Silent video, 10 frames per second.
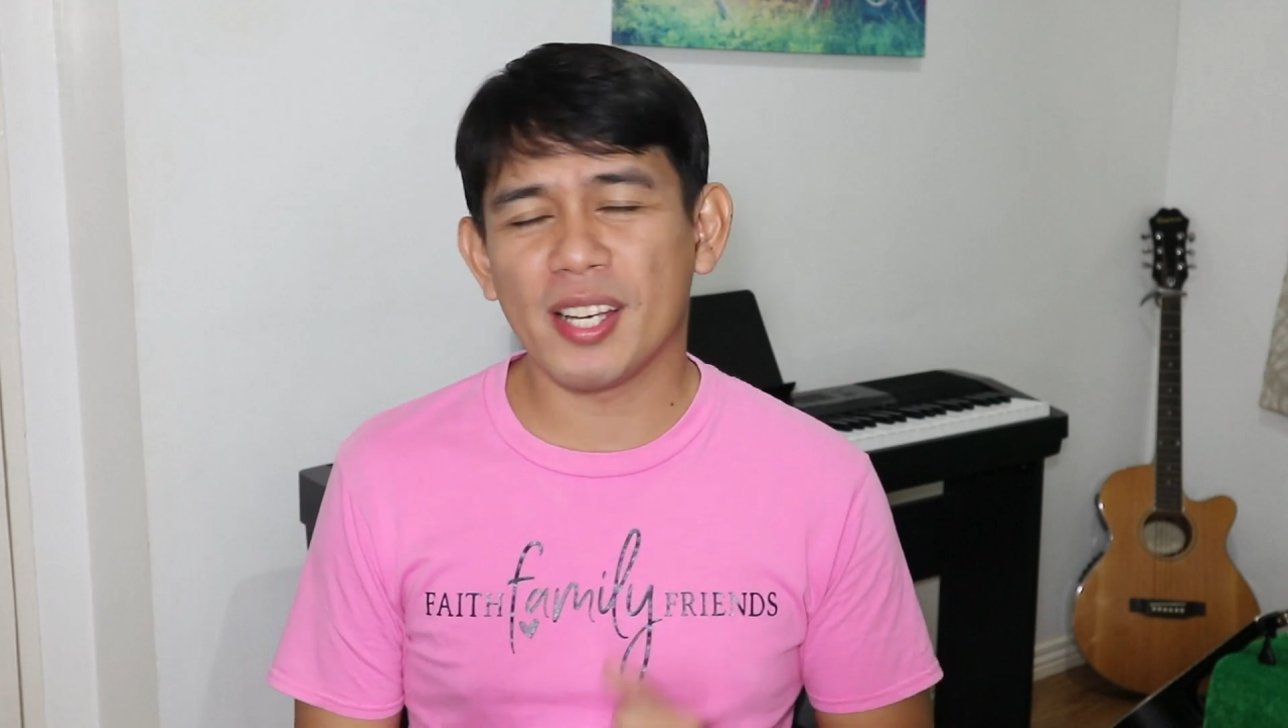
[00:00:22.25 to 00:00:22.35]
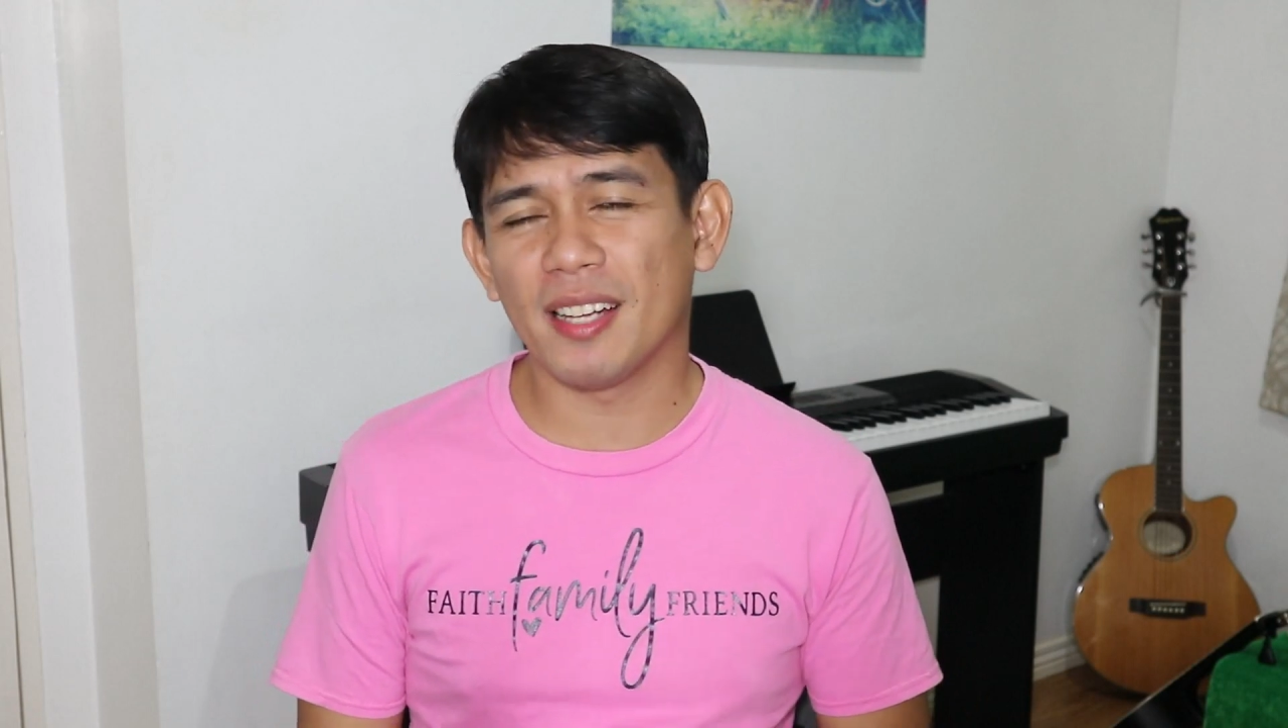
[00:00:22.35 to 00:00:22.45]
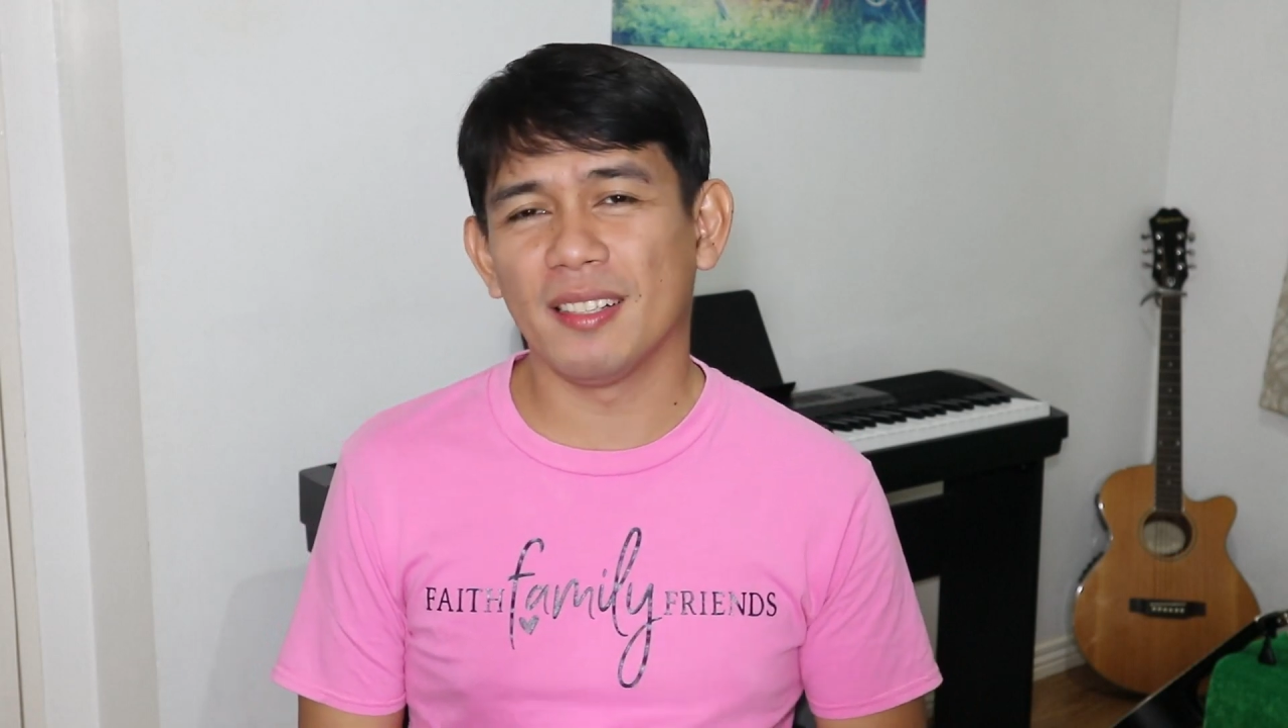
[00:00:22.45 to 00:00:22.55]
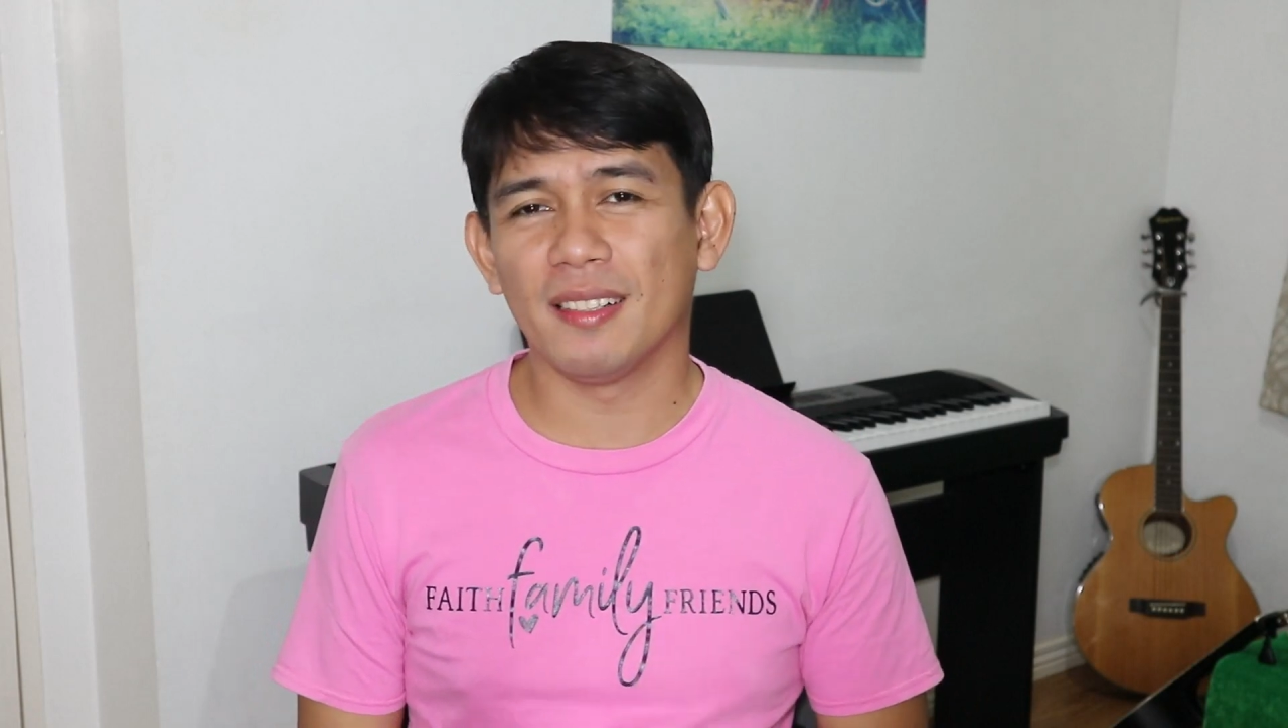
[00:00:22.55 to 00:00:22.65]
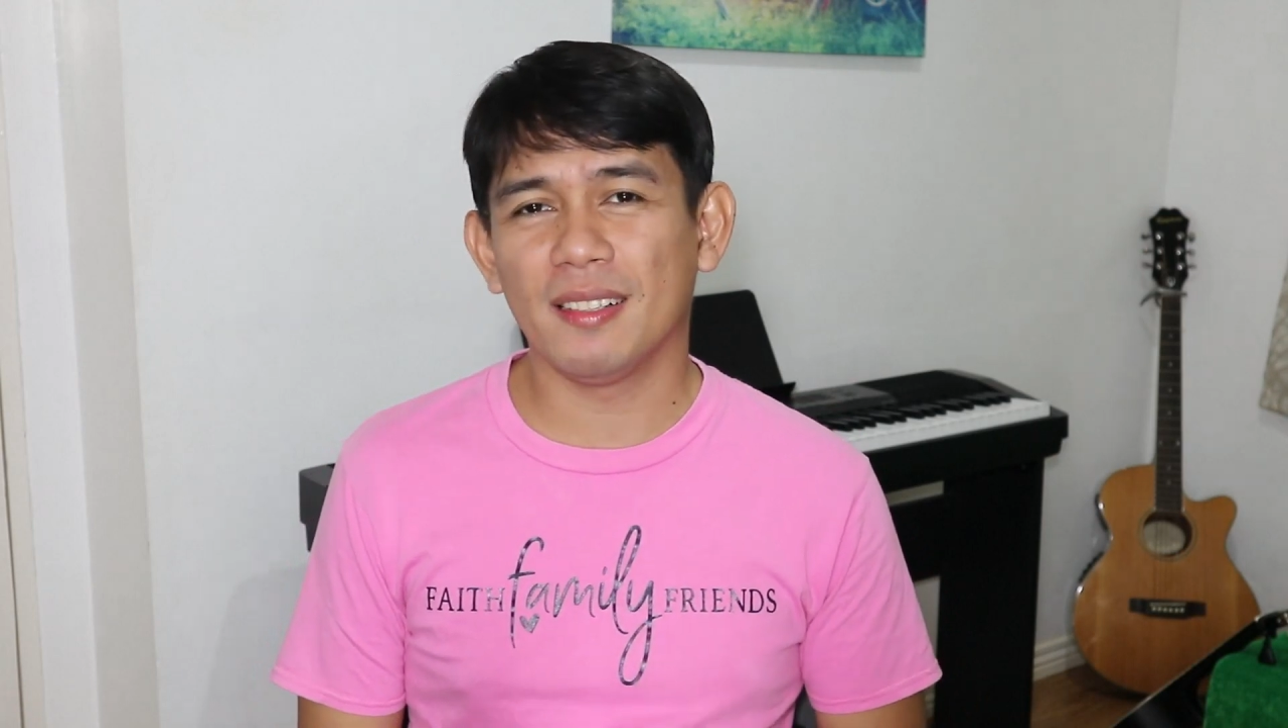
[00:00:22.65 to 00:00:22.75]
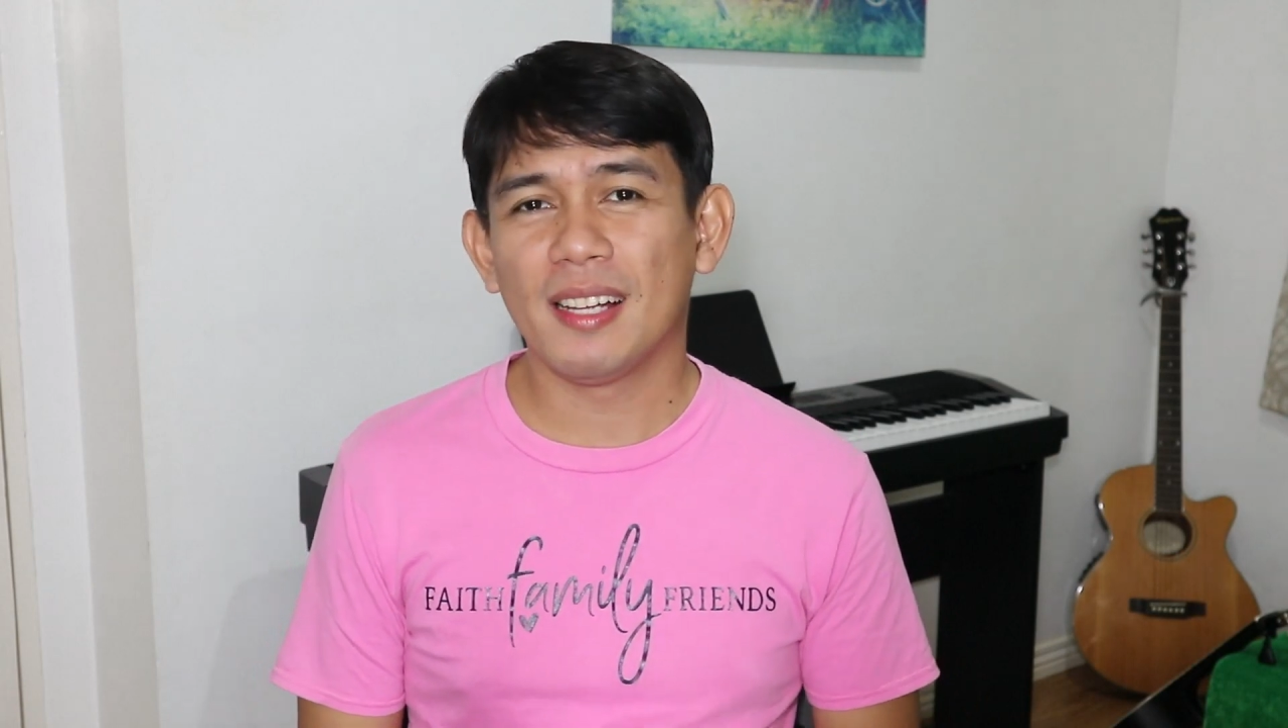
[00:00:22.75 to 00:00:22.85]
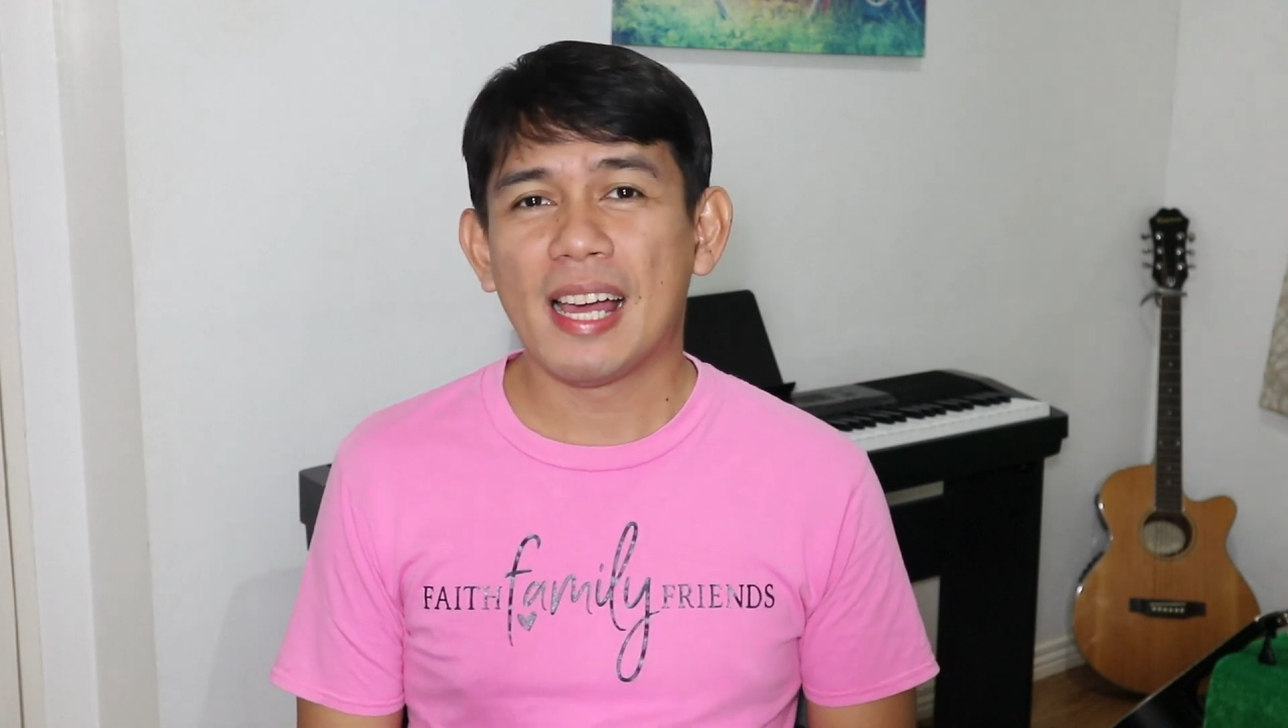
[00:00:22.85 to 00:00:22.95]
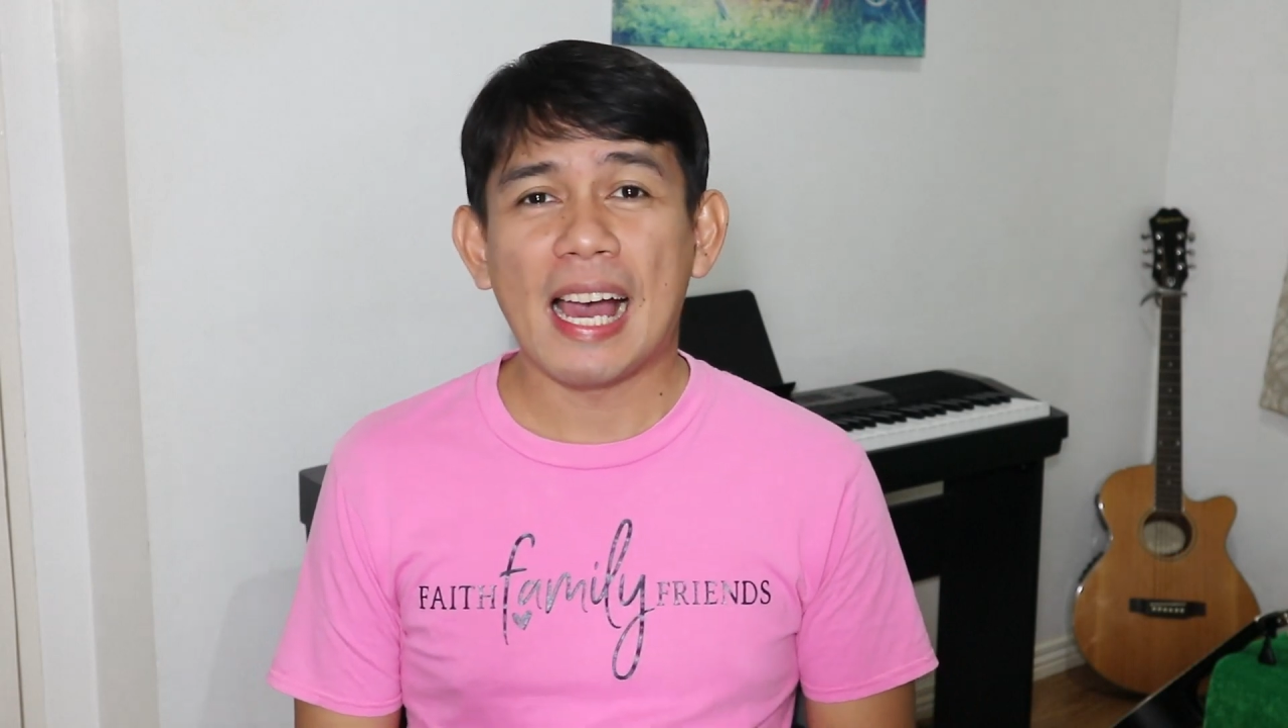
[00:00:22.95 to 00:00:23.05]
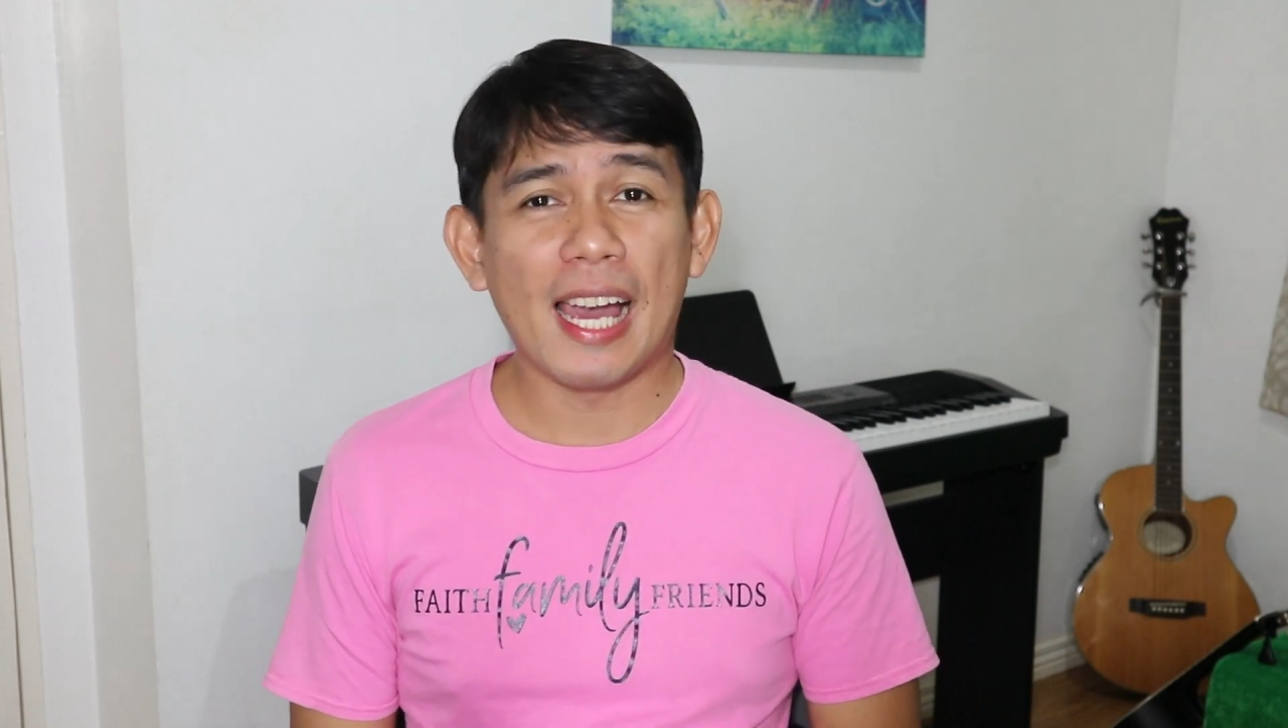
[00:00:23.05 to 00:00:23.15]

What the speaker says: channel,